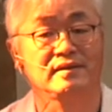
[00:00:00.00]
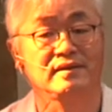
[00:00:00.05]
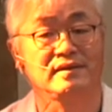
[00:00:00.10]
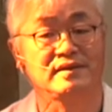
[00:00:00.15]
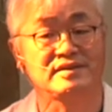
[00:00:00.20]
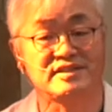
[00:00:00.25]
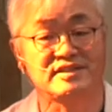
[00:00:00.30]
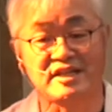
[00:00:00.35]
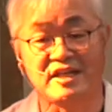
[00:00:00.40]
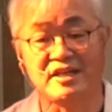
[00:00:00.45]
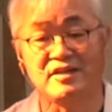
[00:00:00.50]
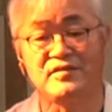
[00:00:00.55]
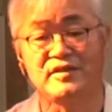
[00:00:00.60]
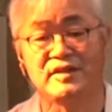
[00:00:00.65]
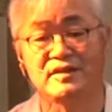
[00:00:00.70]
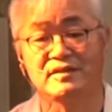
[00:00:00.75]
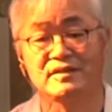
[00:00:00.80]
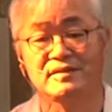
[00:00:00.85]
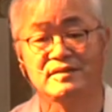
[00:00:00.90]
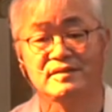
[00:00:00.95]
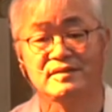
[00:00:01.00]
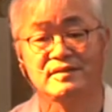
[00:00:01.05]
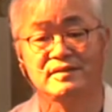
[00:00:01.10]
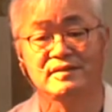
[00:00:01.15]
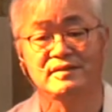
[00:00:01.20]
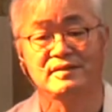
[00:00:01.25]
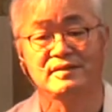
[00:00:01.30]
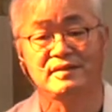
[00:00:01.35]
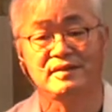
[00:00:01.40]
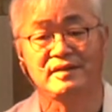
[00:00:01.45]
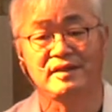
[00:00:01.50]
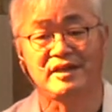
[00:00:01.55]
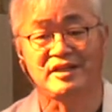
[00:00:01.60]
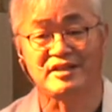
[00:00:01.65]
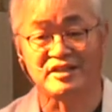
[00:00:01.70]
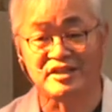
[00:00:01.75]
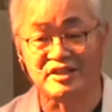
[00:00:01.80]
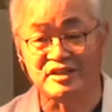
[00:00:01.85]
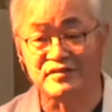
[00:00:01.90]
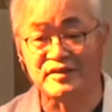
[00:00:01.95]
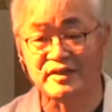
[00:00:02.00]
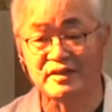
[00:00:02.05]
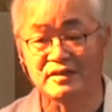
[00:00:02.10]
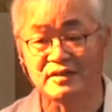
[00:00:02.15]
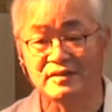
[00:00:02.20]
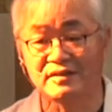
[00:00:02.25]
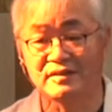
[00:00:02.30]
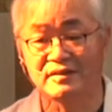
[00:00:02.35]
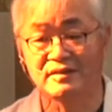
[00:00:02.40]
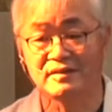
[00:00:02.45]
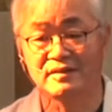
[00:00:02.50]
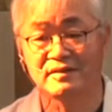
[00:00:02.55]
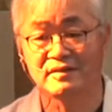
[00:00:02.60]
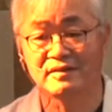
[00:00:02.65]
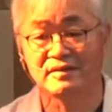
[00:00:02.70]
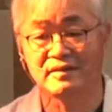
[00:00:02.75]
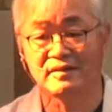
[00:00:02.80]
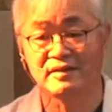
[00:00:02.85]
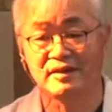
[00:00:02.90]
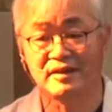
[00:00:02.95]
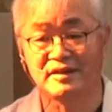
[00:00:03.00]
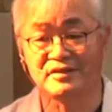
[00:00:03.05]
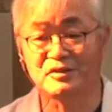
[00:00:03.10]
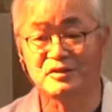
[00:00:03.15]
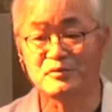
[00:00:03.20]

and saving, and giving, and the